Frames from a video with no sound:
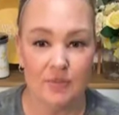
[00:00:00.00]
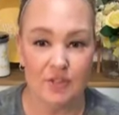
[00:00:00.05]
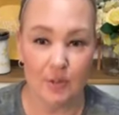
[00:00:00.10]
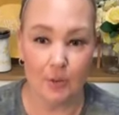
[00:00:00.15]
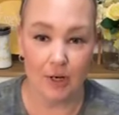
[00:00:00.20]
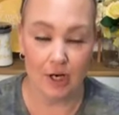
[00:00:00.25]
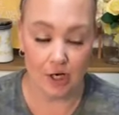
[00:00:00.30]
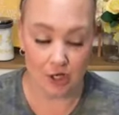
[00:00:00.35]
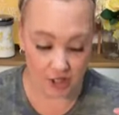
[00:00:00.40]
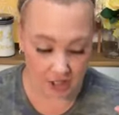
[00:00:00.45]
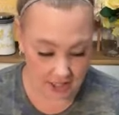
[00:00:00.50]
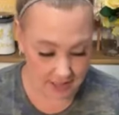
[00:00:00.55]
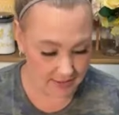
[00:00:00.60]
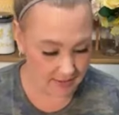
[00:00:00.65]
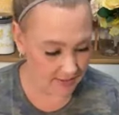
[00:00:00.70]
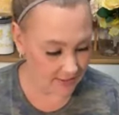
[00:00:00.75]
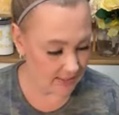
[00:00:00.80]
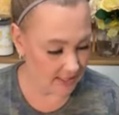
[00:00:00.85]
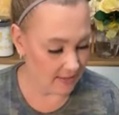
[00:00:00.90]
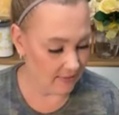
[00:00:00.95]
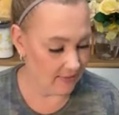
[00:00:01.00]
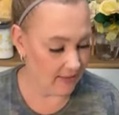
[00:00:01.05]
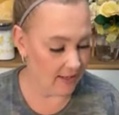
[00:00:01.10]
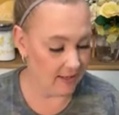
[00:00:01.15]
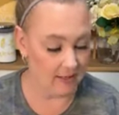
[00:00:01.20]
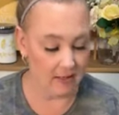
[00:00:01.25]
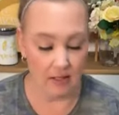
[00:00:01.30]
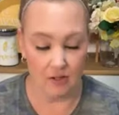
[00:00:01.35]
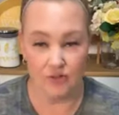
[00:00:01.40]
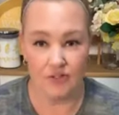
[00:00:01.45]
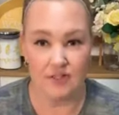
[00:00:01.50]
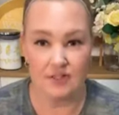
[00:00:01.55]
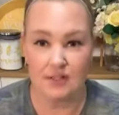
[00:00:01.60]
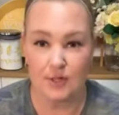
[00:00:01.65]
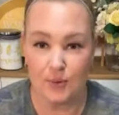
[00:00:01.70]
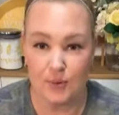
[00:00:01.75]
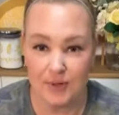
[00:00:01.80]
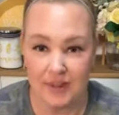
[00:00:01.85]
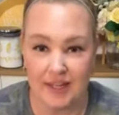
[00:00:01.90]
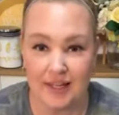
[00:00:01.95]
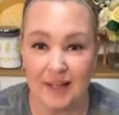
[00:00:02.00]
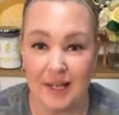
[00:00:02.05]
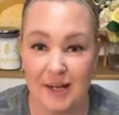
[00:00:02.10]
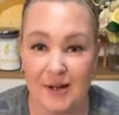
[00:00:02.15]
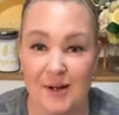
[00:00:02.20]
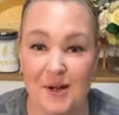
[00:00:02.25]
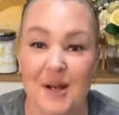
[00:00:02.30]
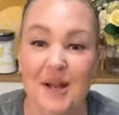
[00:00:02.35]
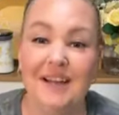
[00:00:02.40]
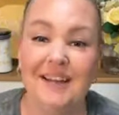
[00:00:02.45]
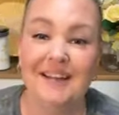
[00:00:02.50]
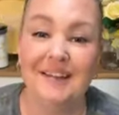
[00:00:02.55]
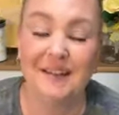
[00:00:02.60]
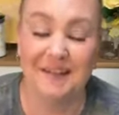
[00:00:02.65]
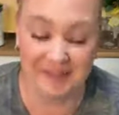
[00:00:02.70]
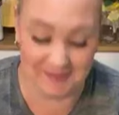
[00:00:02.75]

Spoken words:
so it hardens, and then I'll just deal with it later.